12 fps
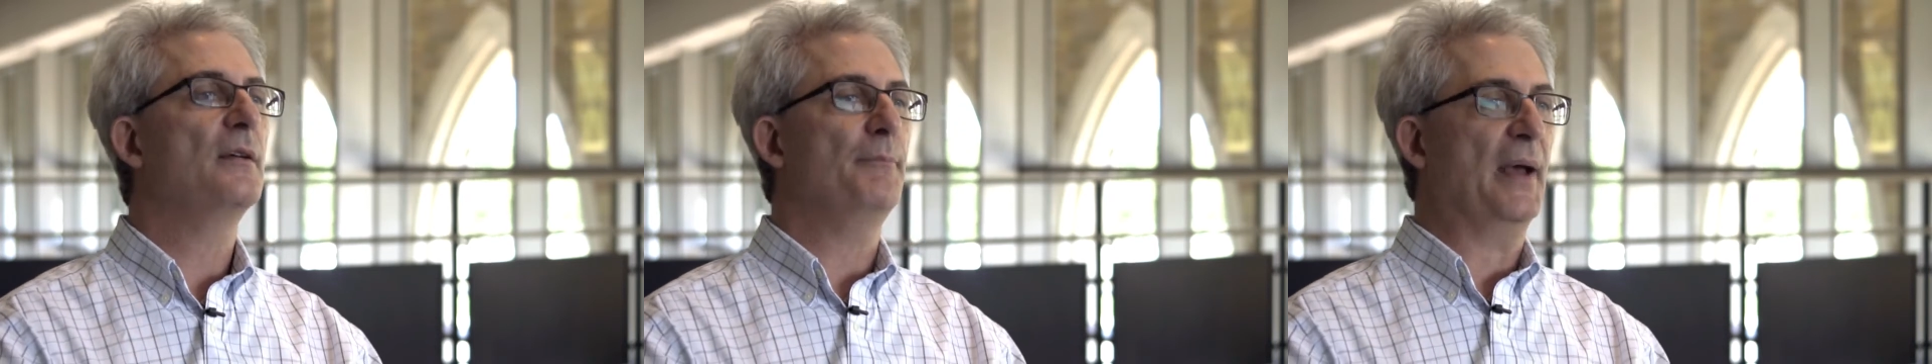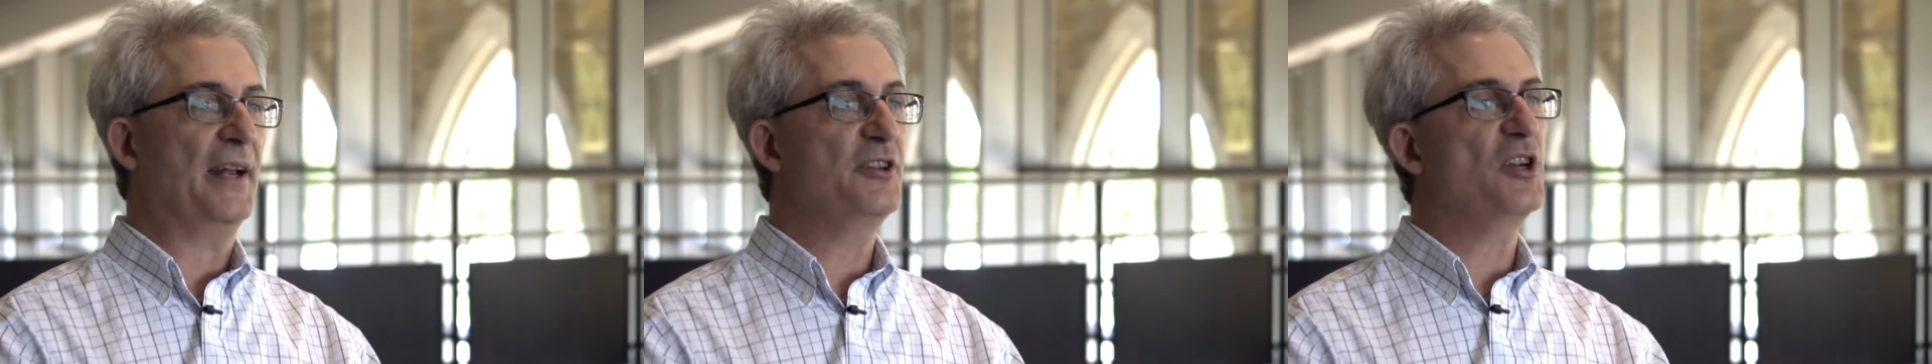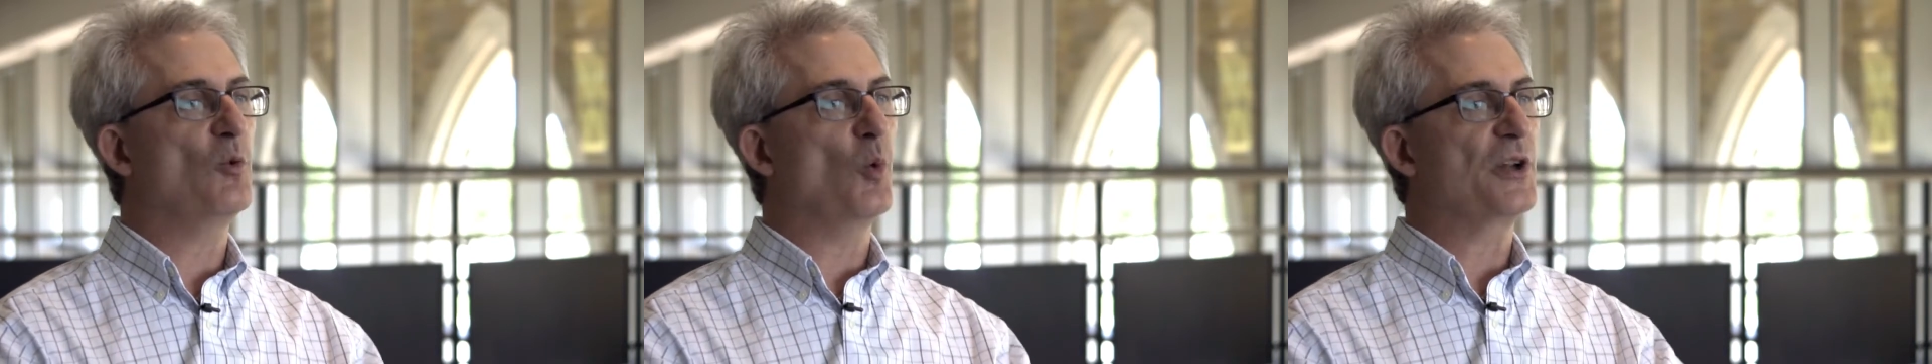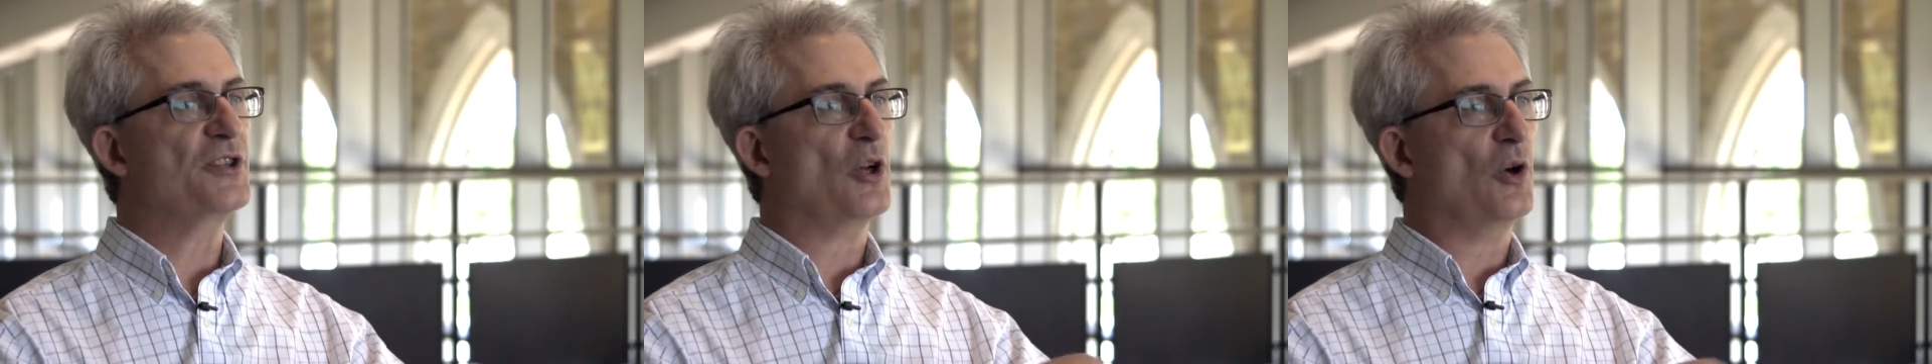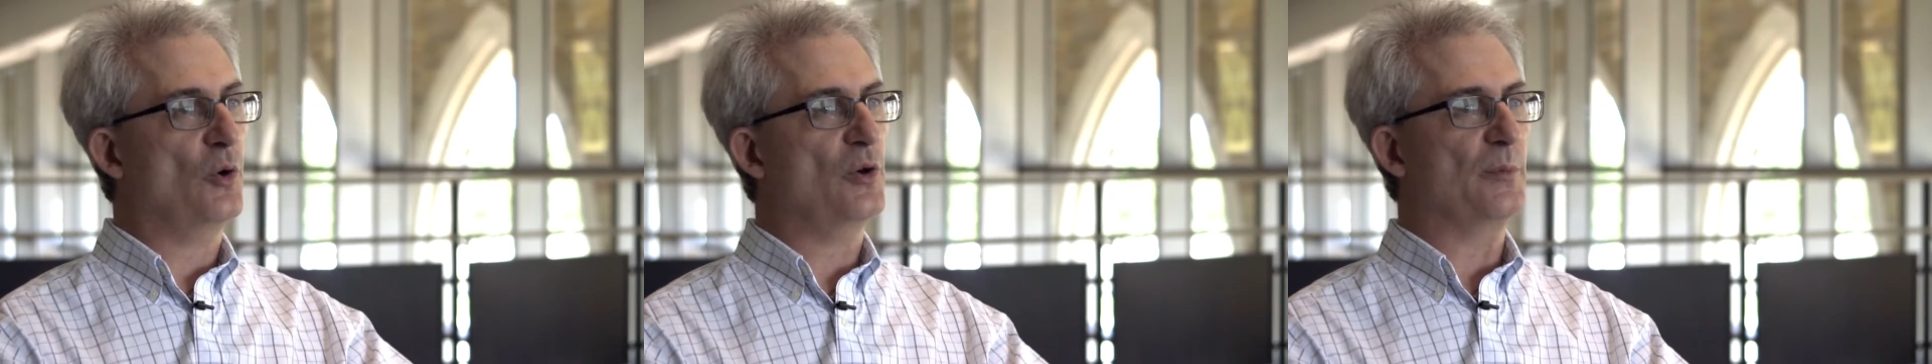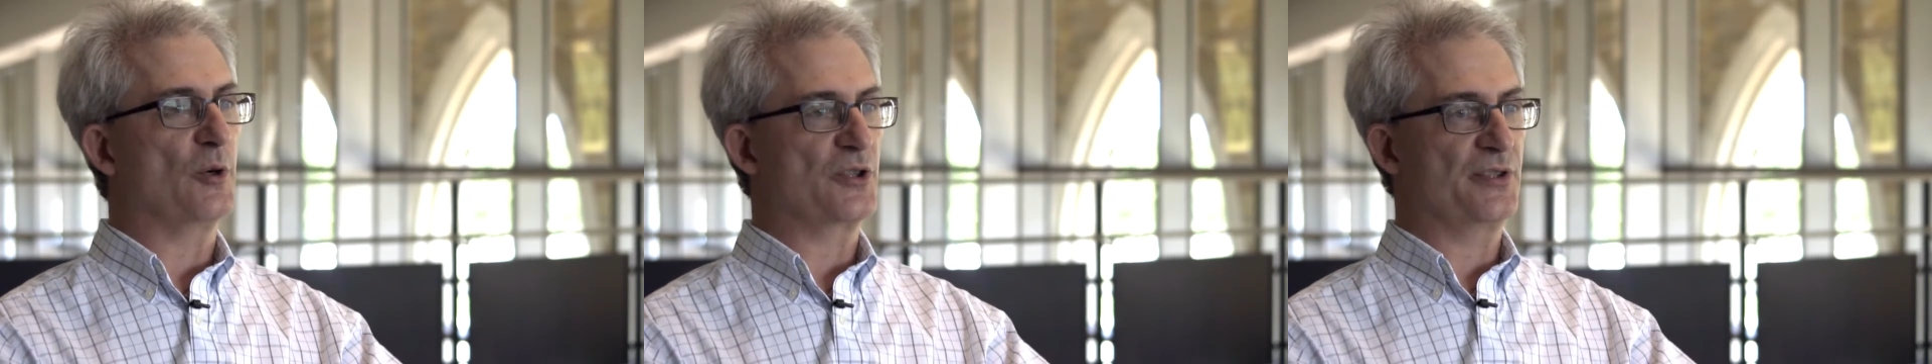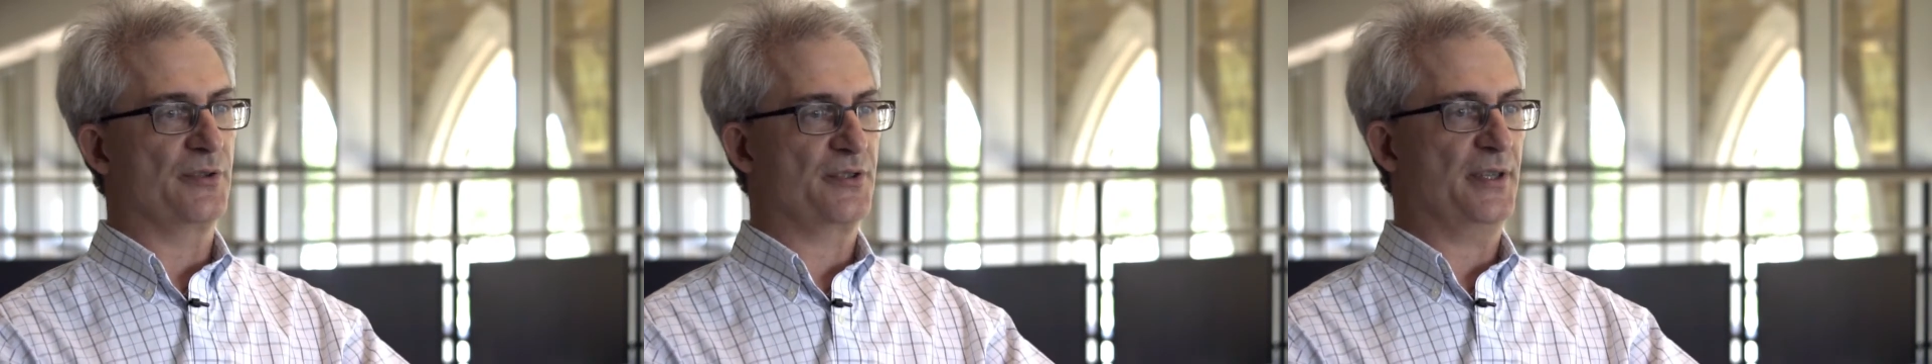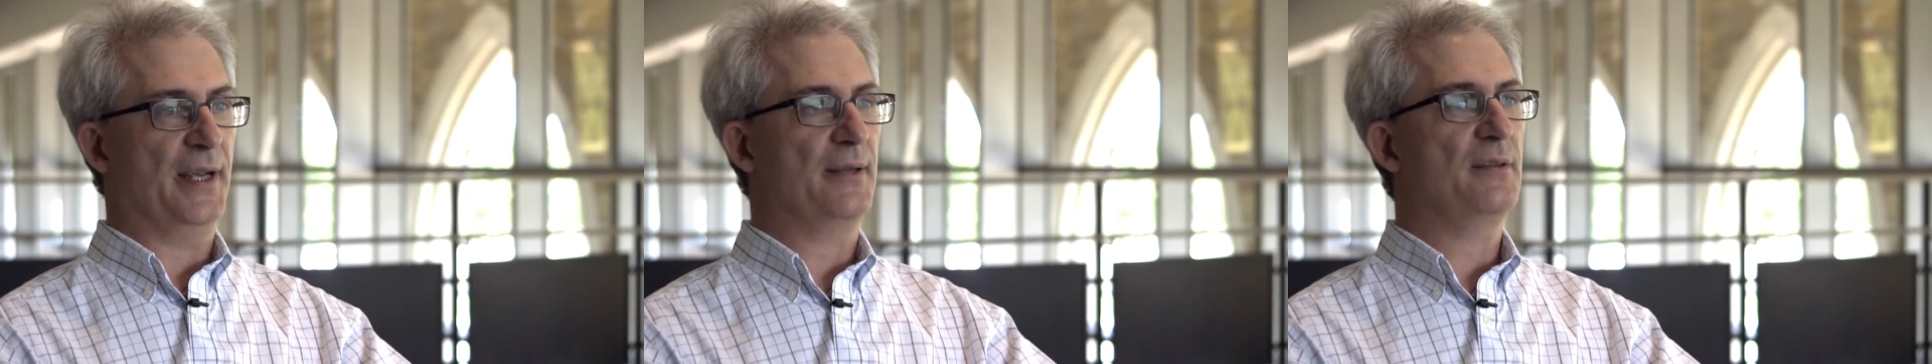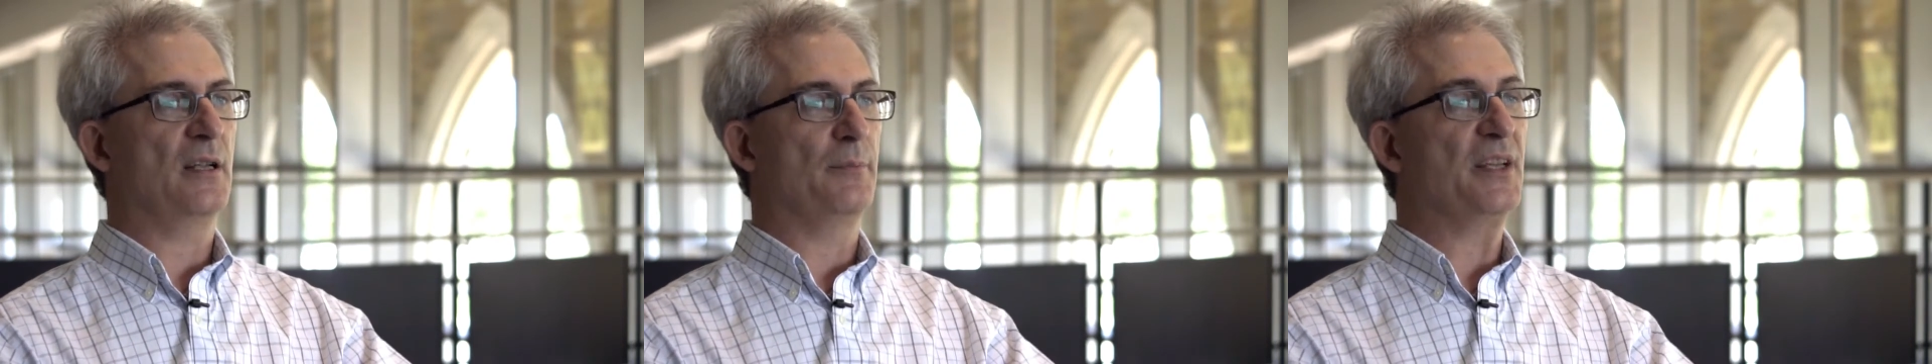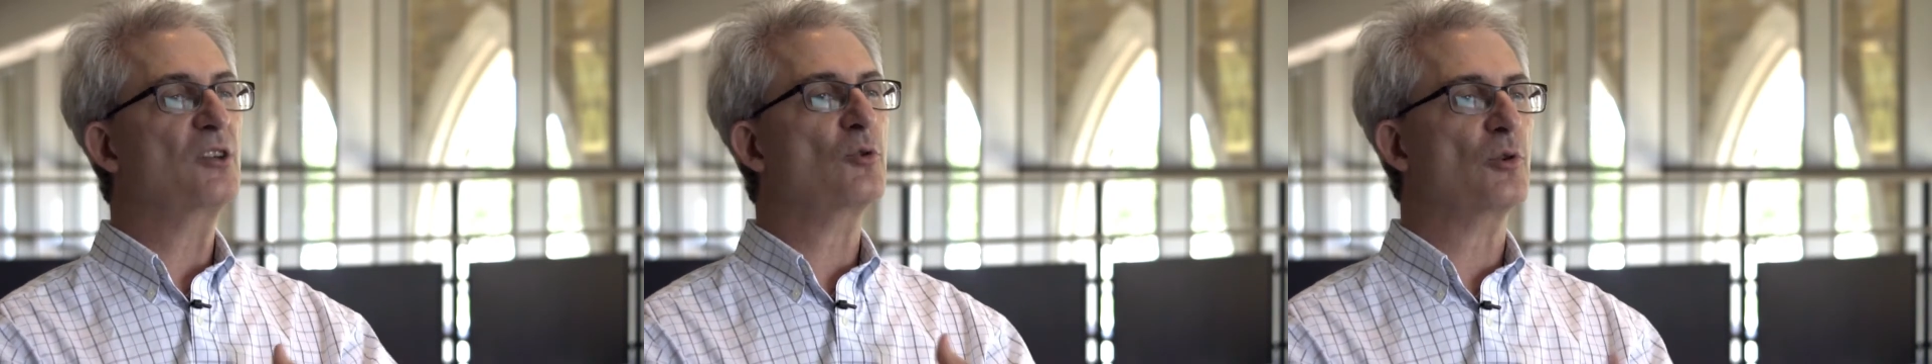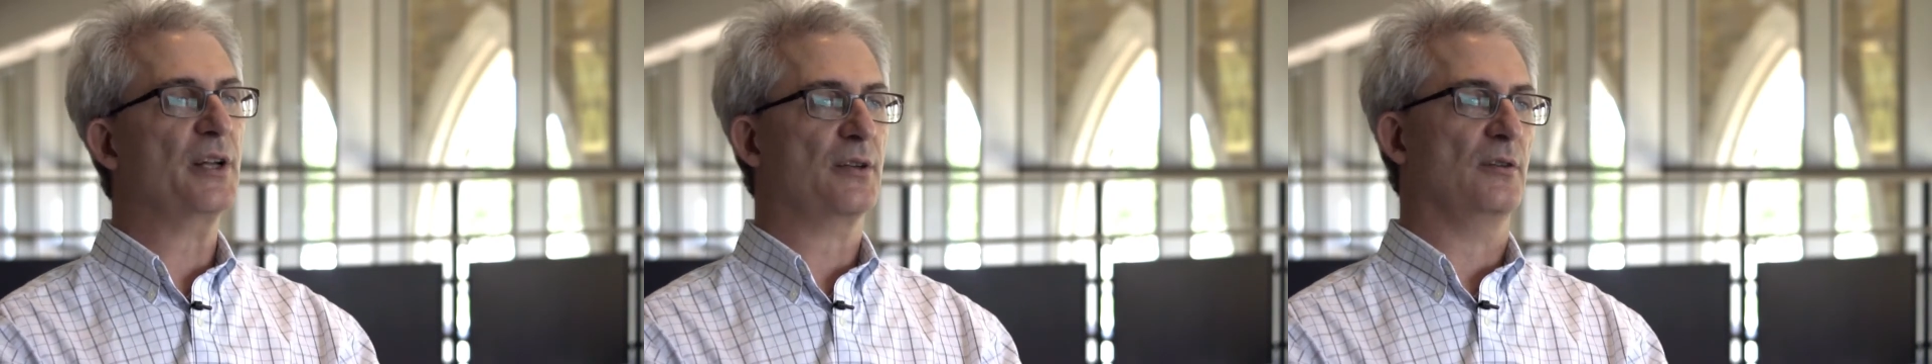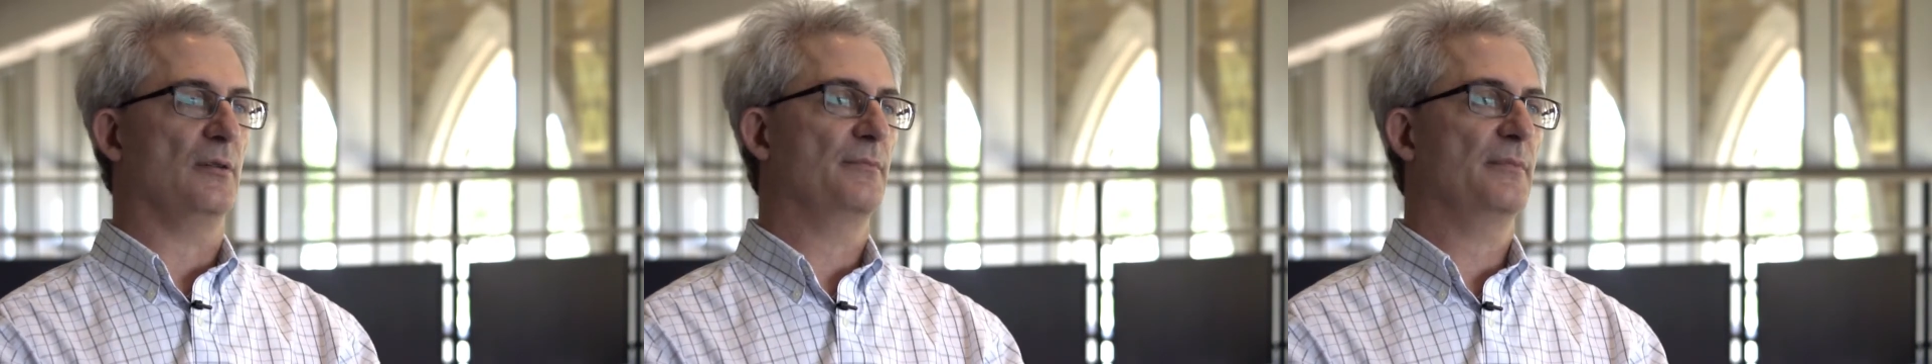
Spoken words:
Managing one's own emotional state can be critical